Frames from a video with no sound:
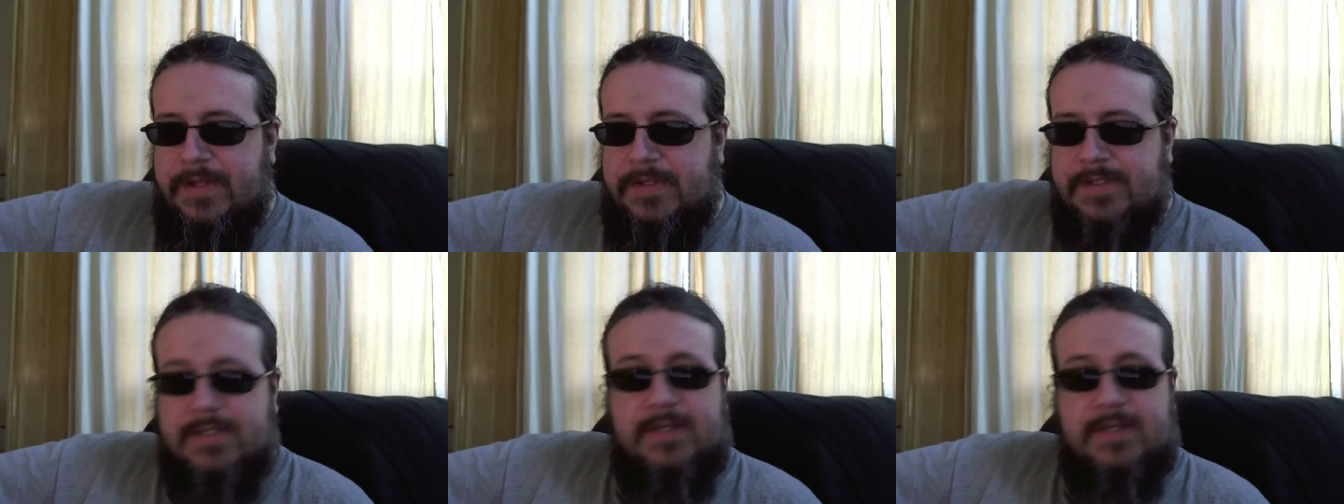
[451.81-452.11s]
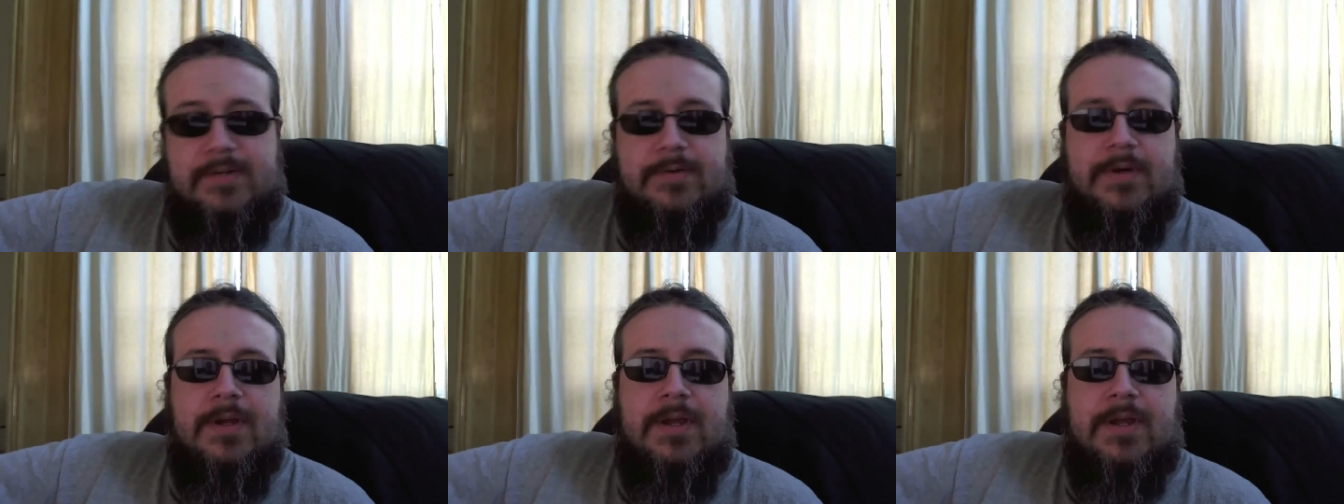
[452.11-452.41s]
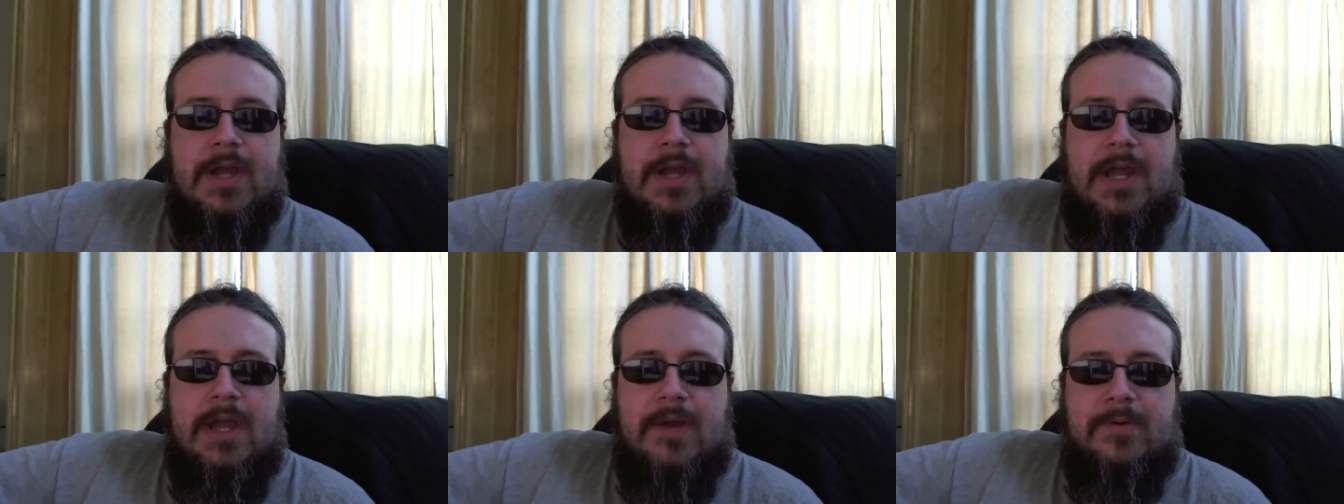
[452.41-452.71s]
So,
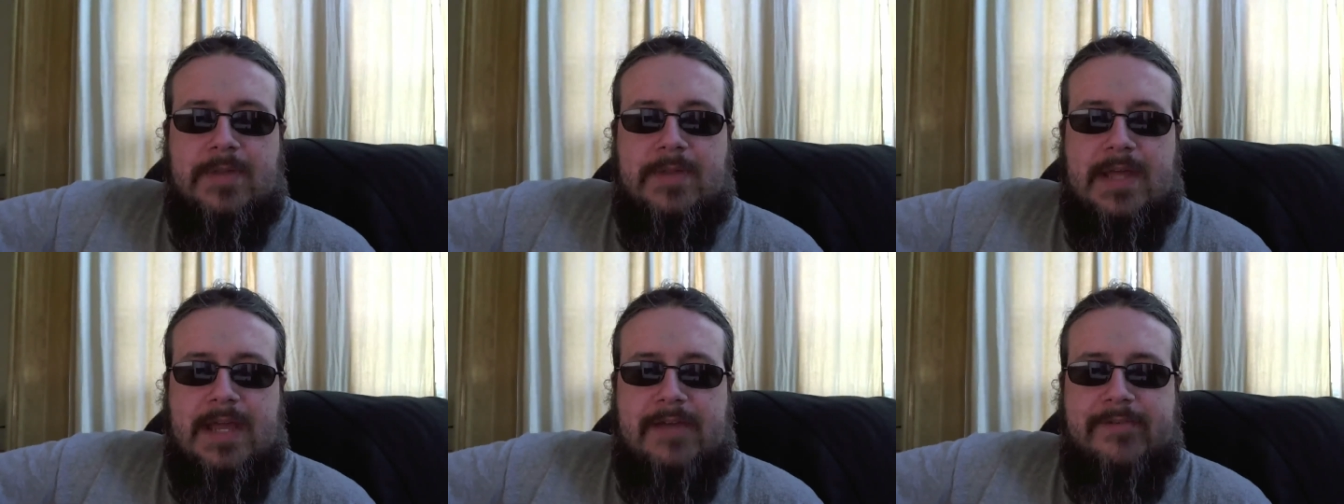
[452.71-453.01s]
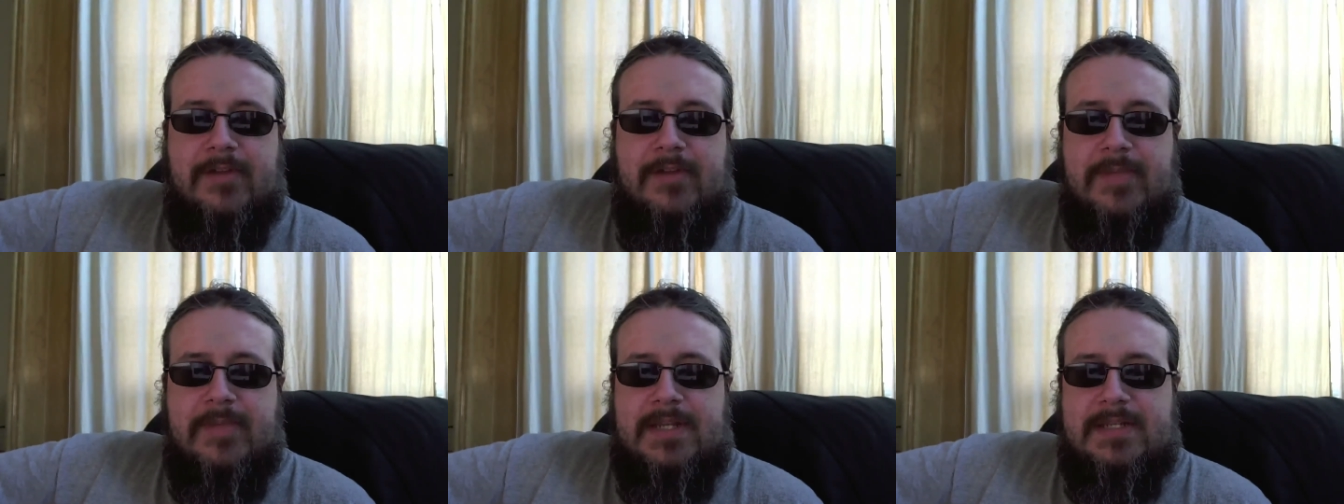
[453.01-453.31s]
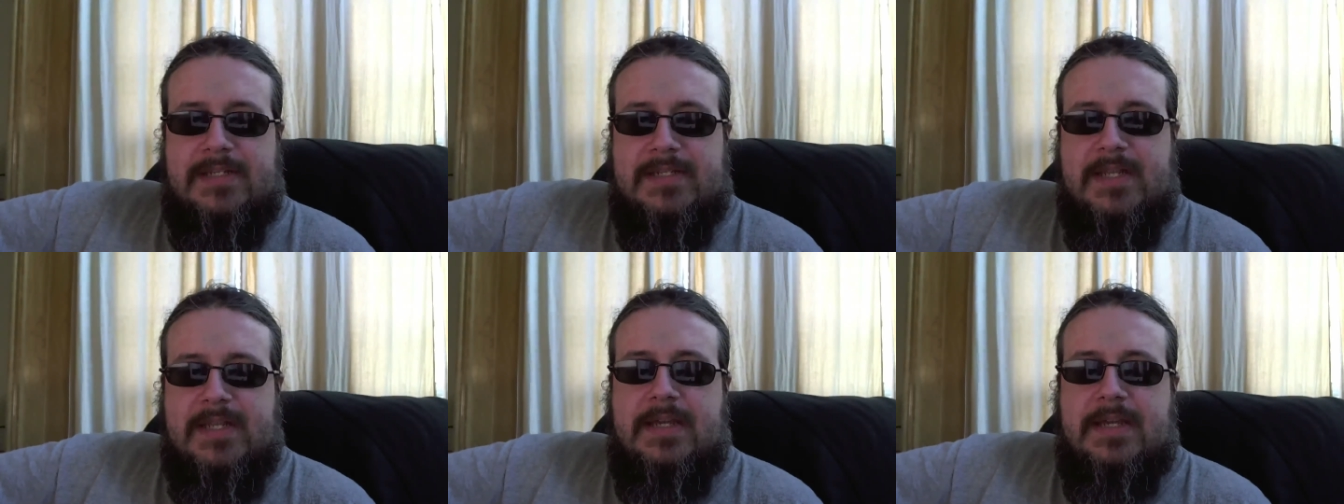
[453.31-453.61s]
with that having
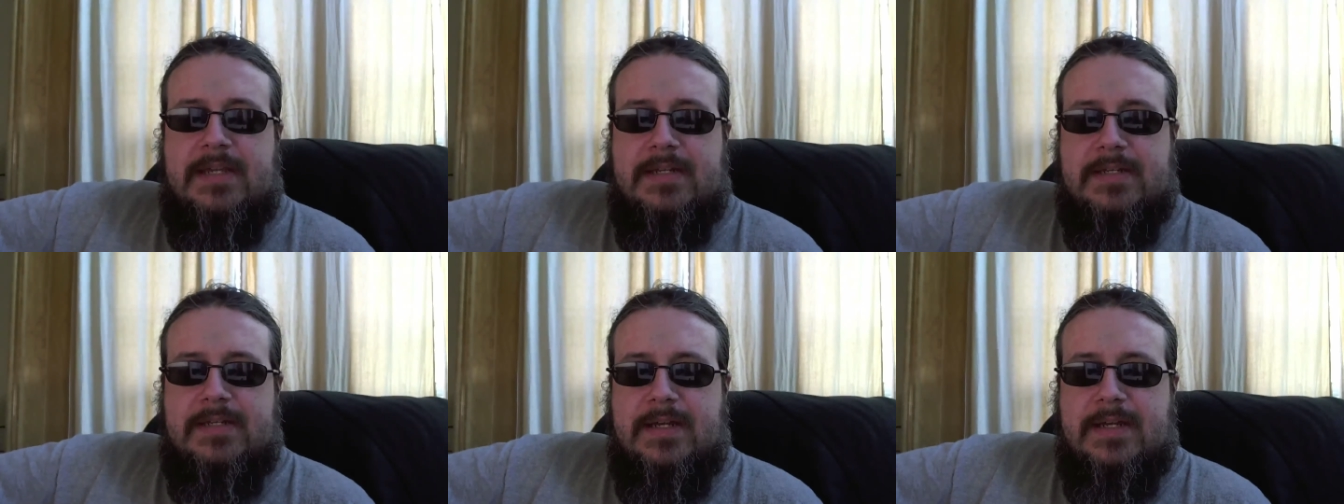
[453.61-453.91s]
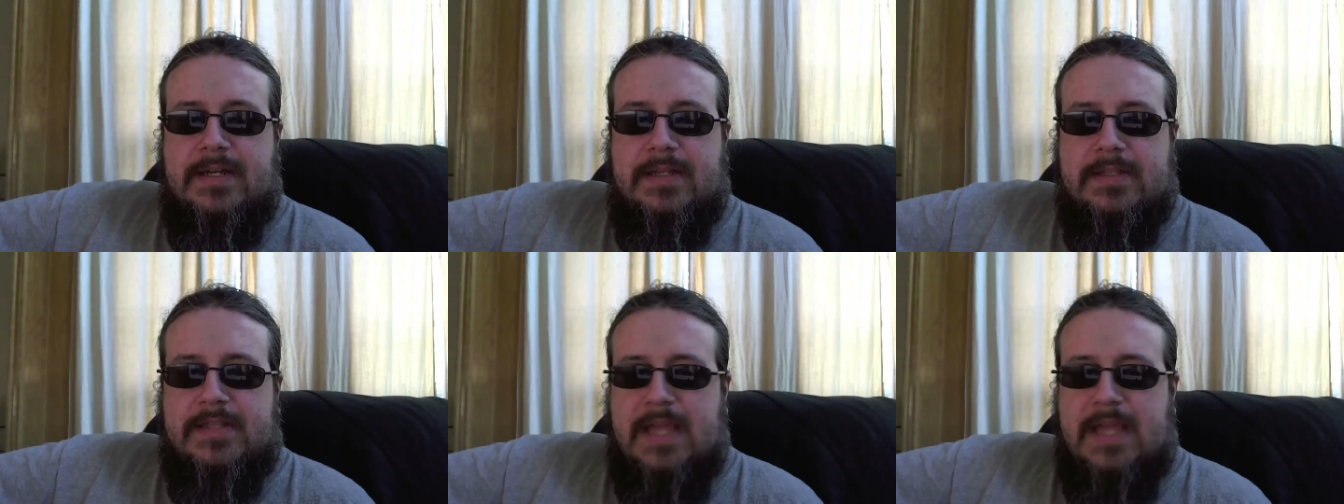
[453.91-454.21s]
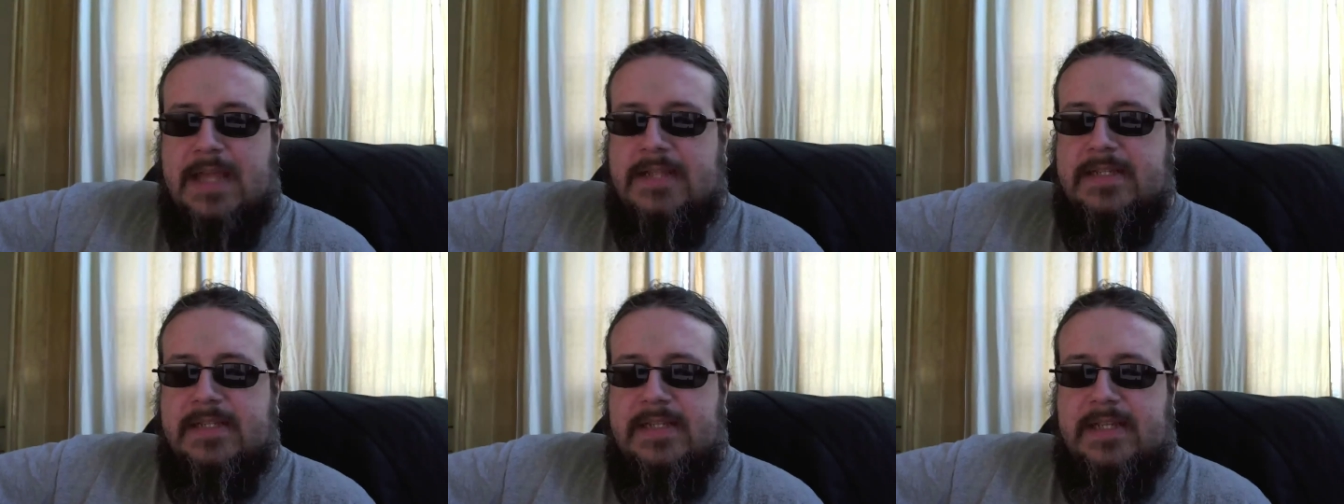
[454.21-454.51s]
been said, uh,
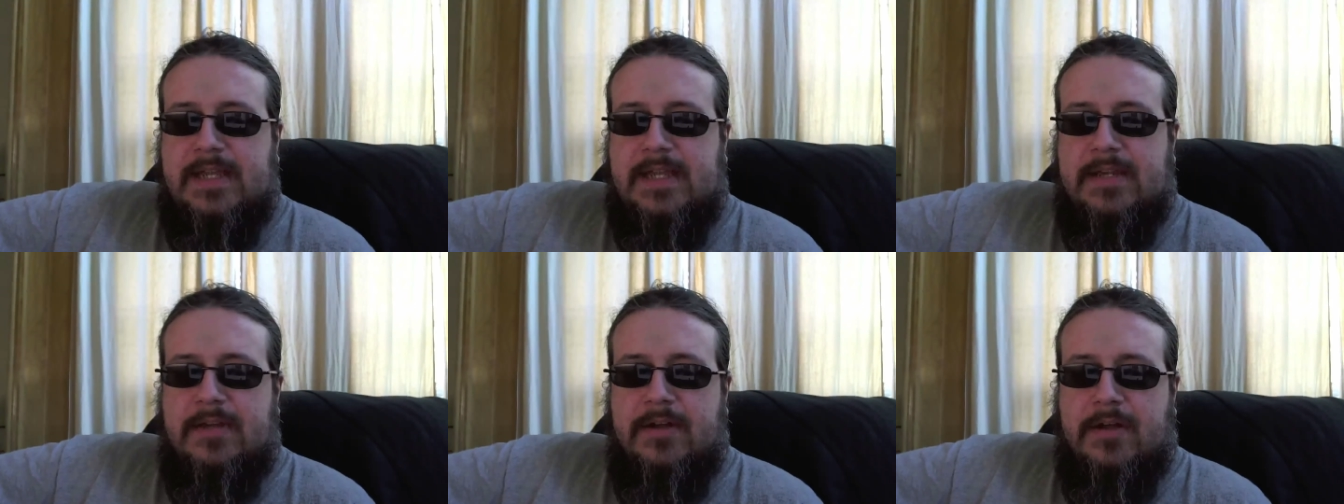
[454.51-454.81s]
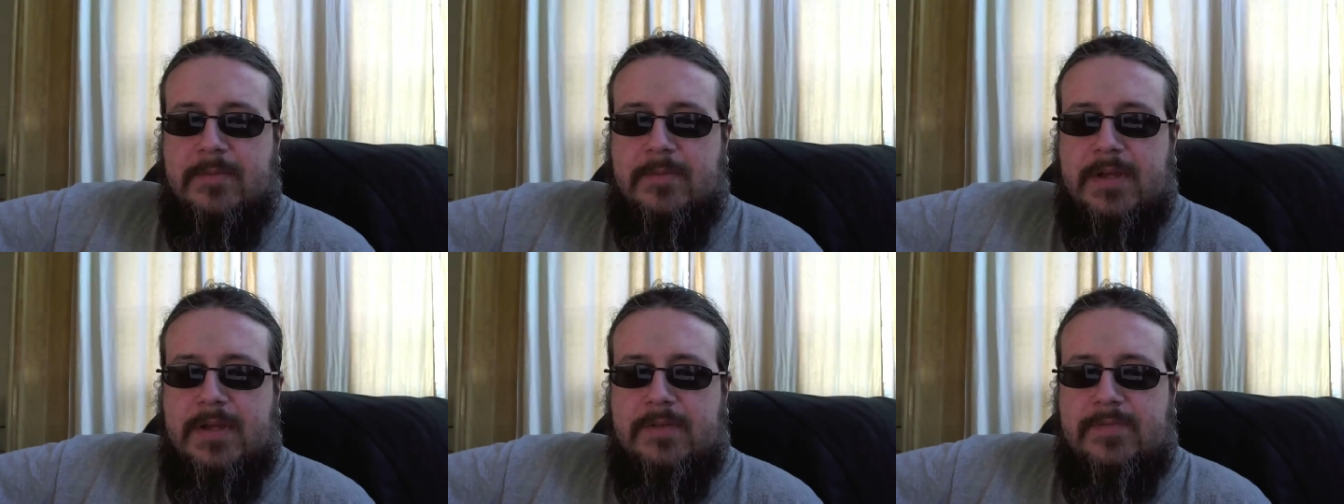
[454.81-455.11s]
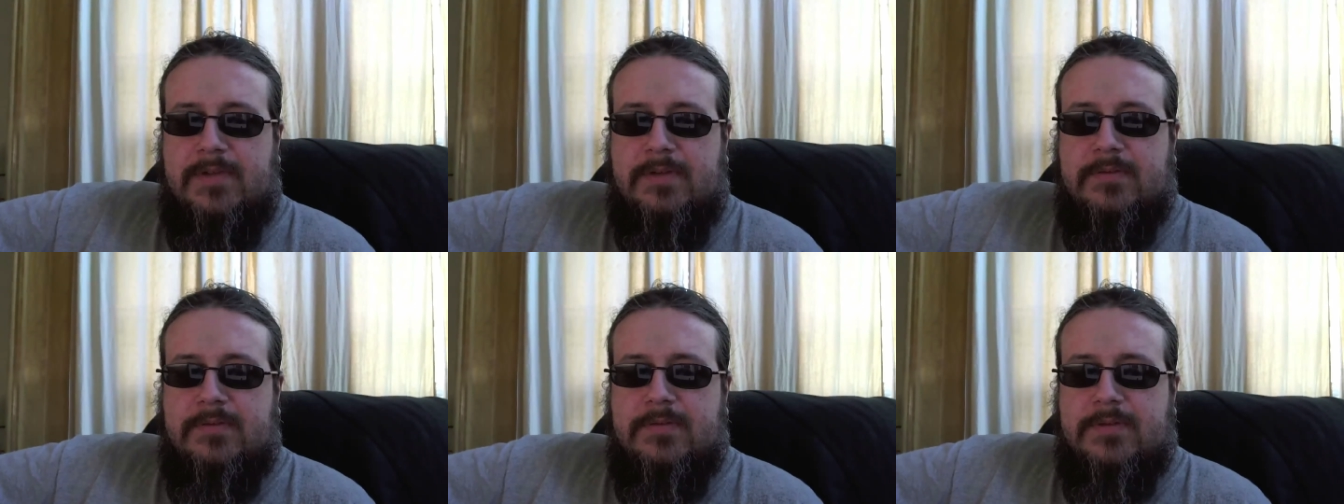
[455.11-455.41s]
thanks again all my
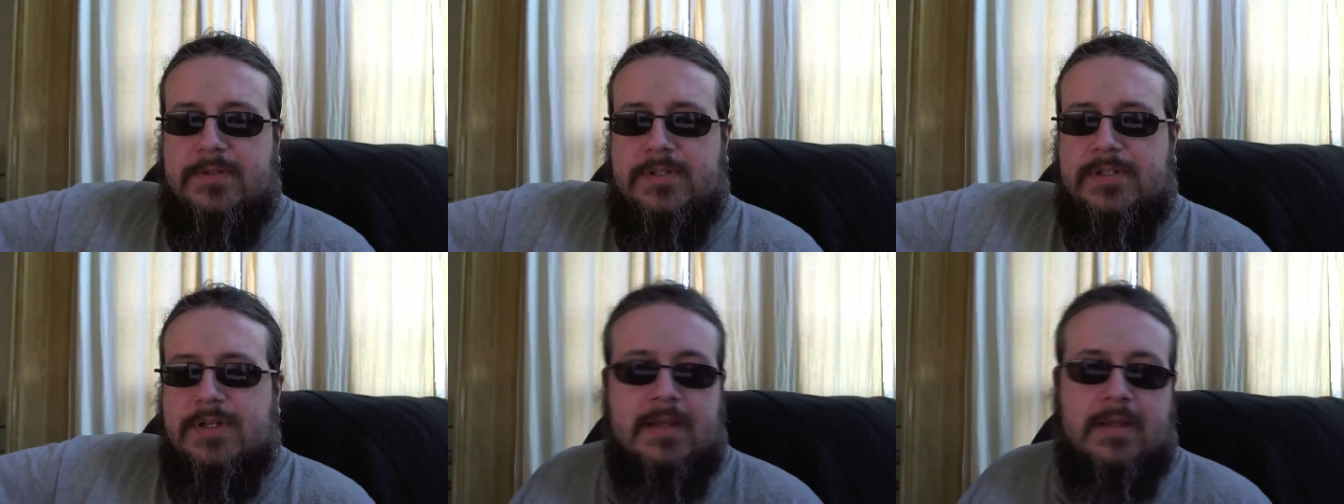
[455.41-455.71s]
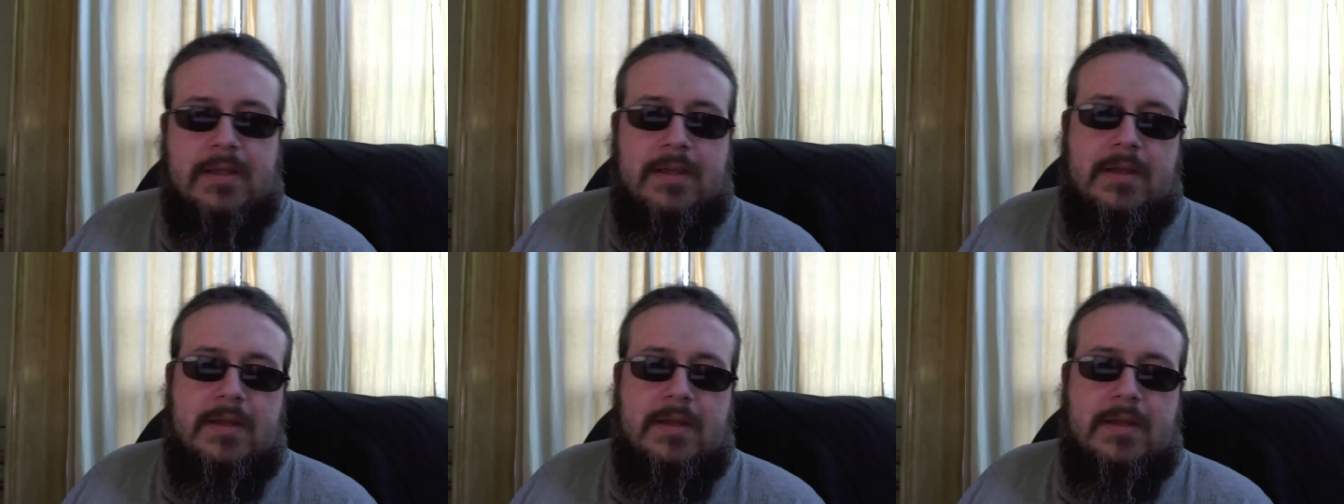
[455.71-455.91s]
viewers.